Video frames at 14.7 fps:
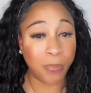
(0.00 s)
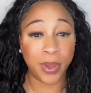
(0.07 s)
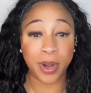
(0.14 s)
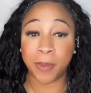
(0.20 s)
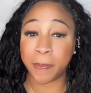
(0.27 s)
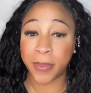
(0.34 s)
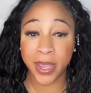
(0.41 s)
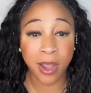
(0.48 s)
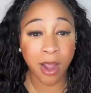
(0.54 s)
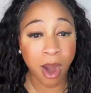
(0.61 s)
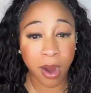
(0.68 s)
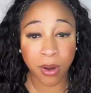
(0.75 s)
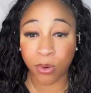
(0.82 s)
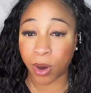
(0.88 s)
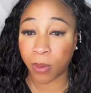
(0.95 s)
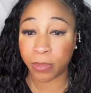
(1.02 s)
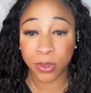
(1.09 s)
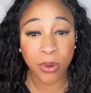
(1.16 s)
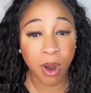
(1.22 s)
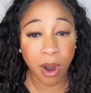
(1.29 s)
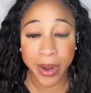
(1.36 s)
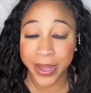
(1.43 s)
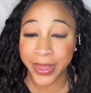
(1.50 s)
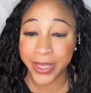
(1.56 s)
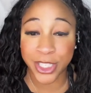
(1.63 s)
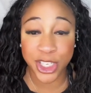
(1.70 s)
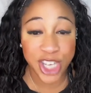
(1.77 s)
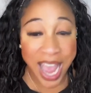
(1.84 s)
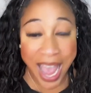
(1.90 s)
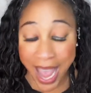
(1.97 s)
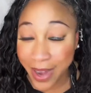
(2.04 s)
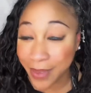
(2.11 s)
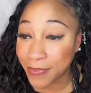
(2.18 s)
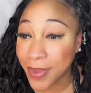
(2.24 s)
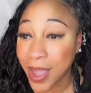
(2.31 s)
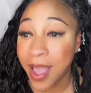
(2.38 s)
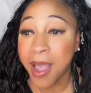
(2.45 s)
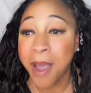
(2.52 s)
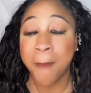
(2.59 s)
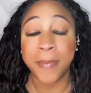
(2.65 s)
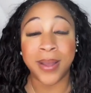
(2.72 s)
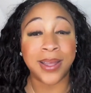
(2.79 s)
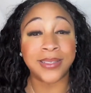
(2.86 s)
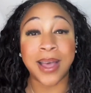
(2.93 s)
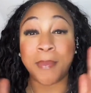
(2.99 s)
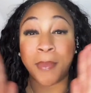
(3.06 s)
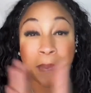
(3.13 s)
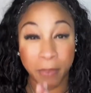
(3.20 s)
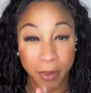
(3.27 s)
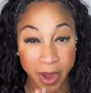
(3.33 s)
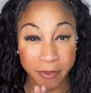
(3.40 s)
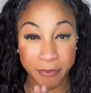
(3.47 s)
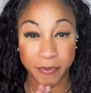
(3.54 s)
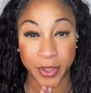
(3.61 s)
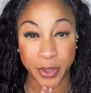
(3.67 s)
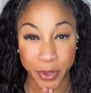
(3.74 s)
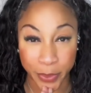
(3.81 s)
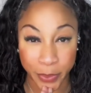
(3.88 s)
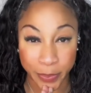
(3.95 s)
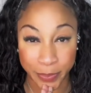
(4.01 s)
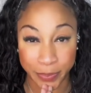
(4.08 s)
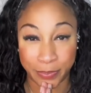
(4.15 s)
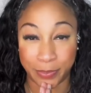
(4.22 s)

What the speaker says: a pink heart or a blue heart in the chat, because I'm going to pray for you.